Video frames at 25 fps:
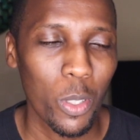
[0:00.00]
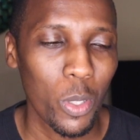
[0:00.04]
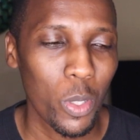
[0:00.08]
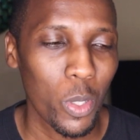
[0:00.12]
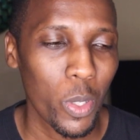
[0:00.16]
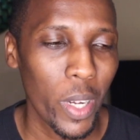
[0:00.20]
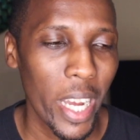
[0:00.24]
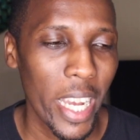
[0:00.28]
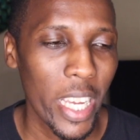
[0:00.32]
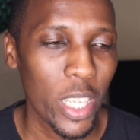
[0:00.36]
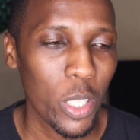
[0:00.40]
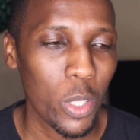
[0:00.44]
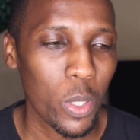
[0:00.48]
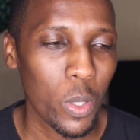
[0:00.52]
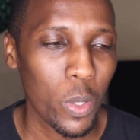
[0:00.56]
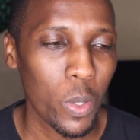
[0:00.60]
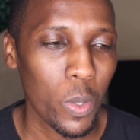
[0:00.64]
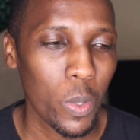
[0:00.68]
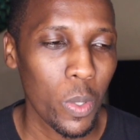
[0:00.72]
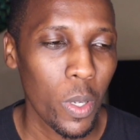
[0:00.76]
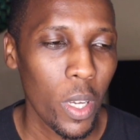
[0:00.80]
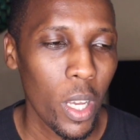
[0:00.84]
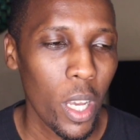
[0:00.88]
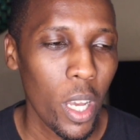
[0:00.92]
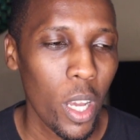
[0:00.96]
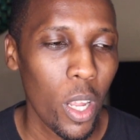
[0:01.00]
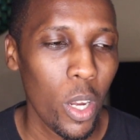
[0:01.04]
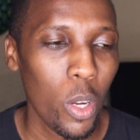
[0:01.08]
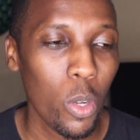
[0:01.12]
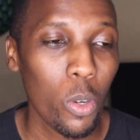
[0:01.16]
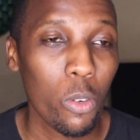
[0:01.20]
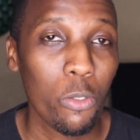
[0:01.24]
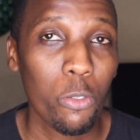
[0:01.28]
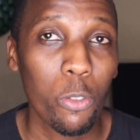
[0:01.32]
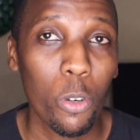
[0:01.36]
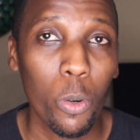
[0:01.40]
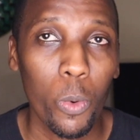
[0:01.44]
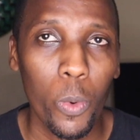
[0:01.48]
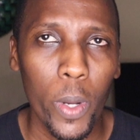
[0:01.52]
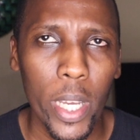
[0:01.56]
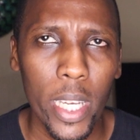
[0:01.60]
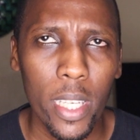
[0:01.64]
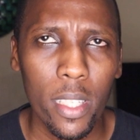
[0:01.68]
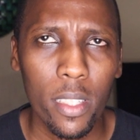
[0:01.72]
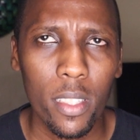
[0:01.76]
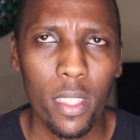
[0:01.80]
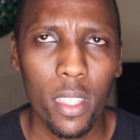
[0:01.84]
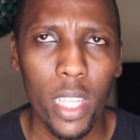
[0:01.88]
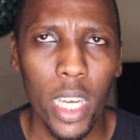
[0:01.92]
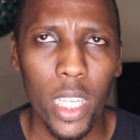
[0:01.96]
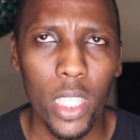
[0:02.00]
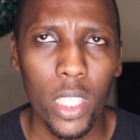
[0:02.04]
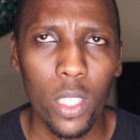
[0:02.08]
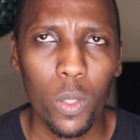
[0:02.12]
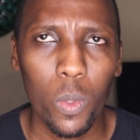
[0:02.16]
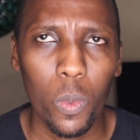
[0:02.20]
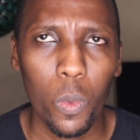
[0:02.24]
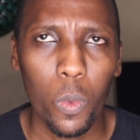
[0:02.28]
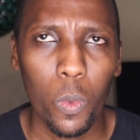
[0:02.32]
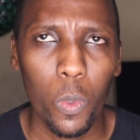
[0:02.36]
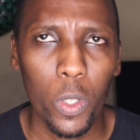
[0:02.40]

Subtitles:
you try to look for ways that